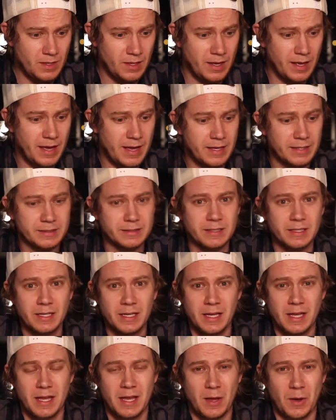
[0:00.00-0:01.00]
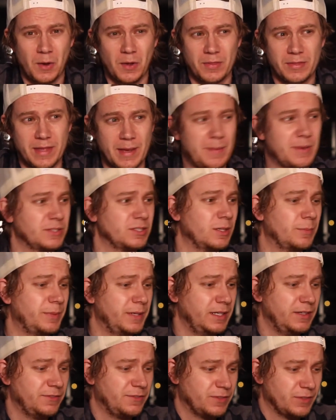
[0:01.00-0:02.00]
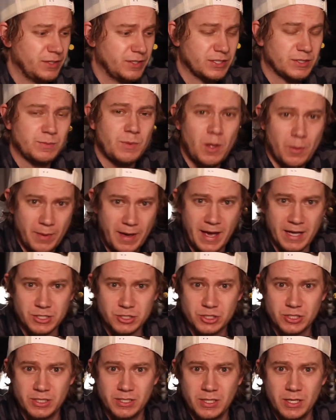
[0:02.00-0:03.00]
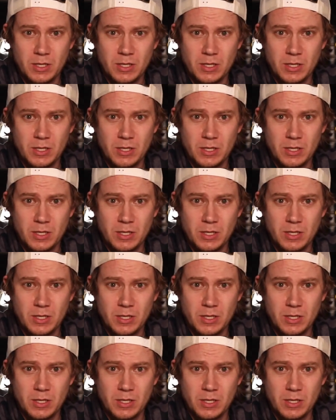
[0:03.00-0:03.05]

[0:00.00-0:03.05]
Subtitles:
And the MSRP for the small batch,